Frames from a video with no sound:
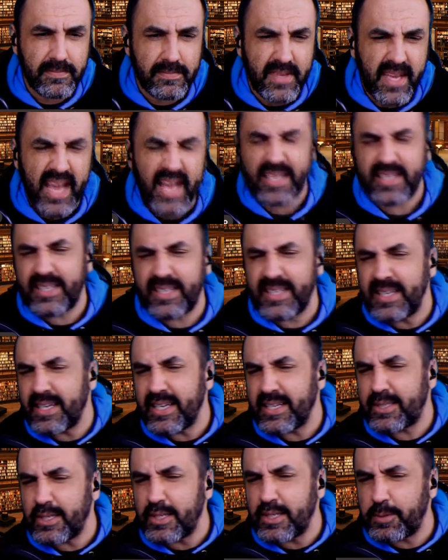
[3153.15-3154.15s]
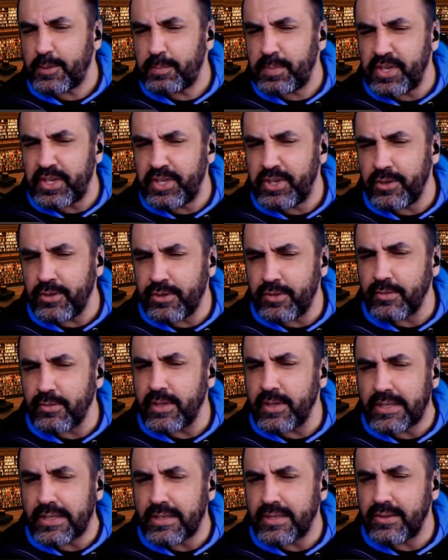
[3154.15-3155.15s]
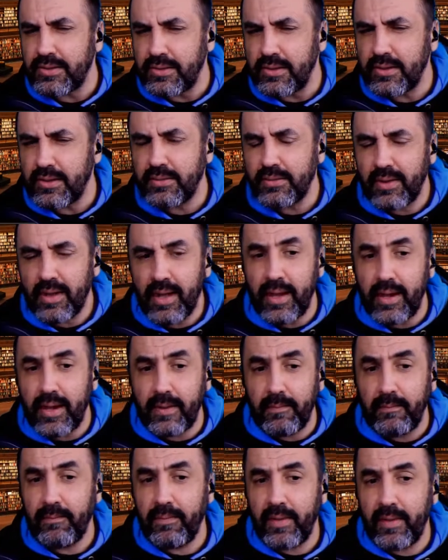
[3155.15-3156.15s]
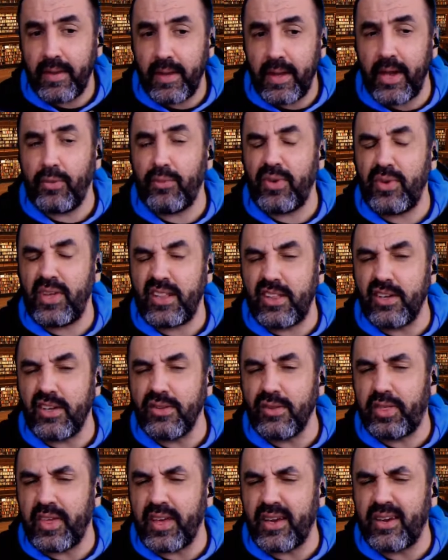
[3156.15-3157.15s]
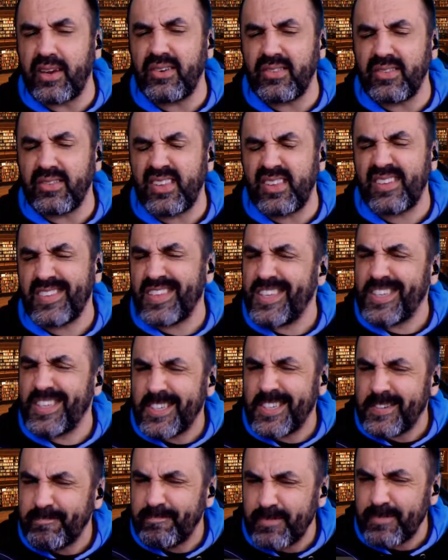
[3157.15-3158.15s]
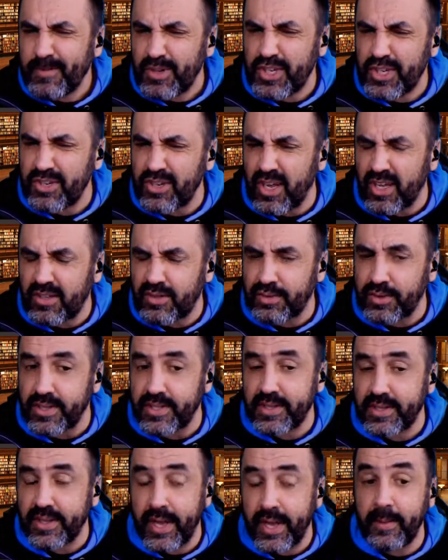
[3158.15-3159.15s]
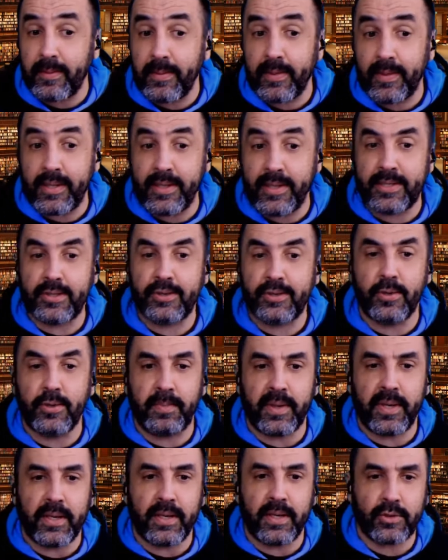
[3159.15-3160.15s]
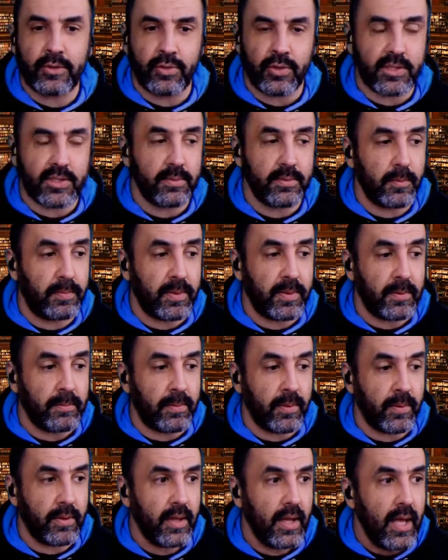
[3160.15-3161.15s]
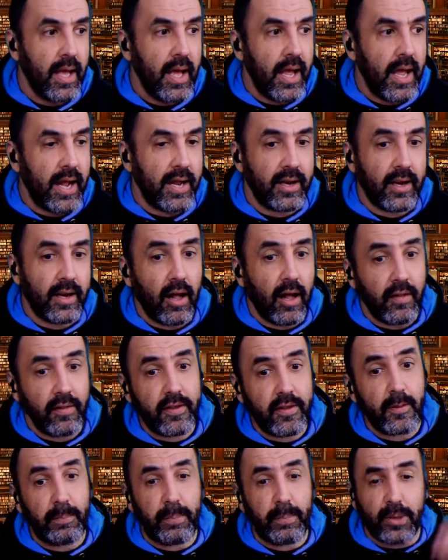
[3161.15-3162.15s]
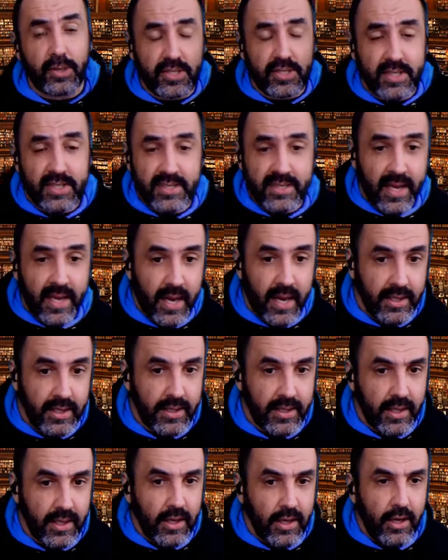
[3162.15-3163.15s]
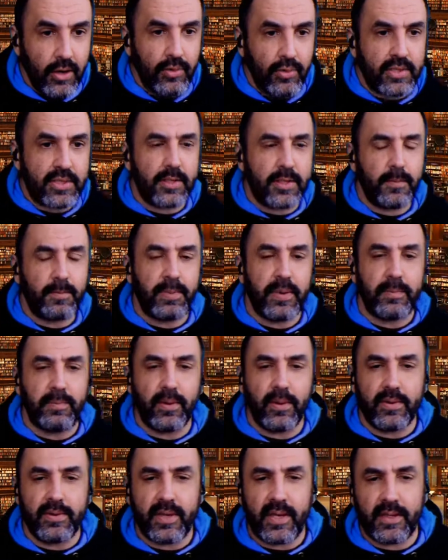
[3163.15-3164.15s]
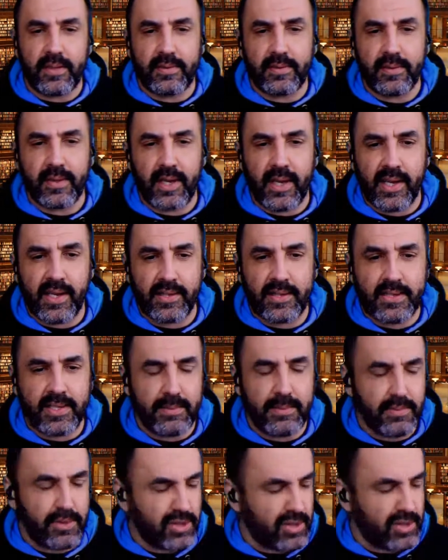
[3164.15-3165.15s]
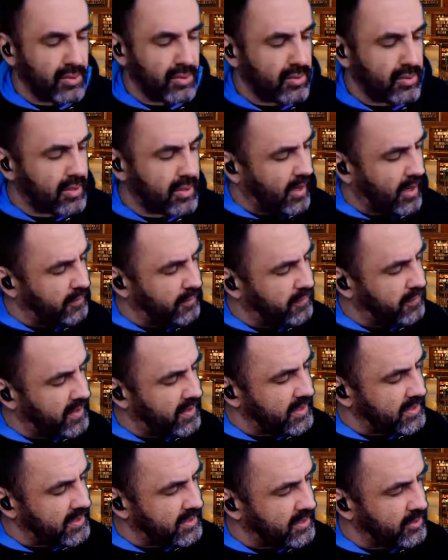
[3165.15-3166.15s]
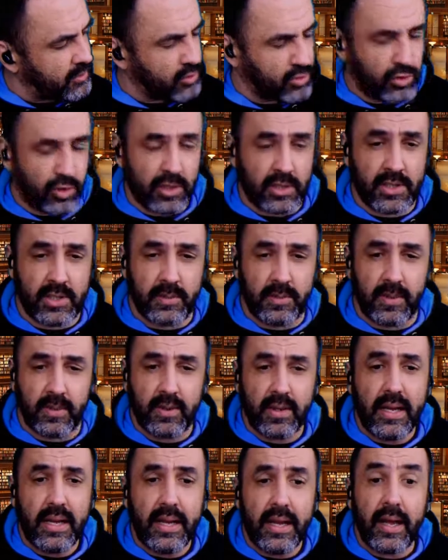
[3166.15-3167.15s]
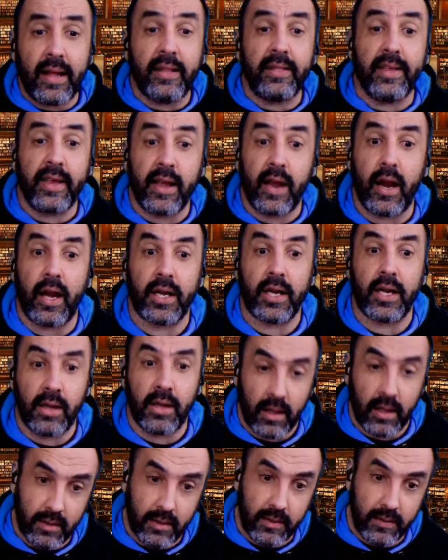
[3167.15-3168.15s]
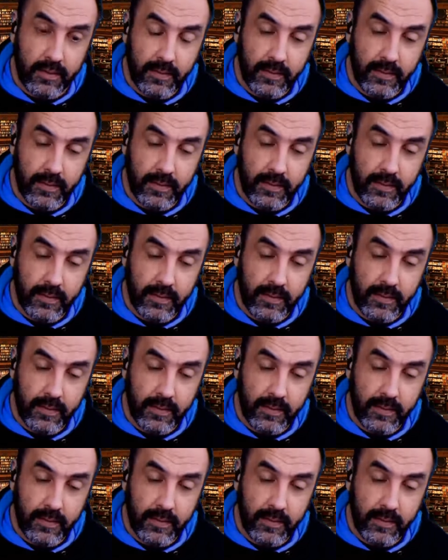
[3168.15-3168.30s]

act in a suspicious way, and we don't think, we should not trust. And this could be trustable people. And on the opposite side, we see people that seem so confident, so trustable, and they are not.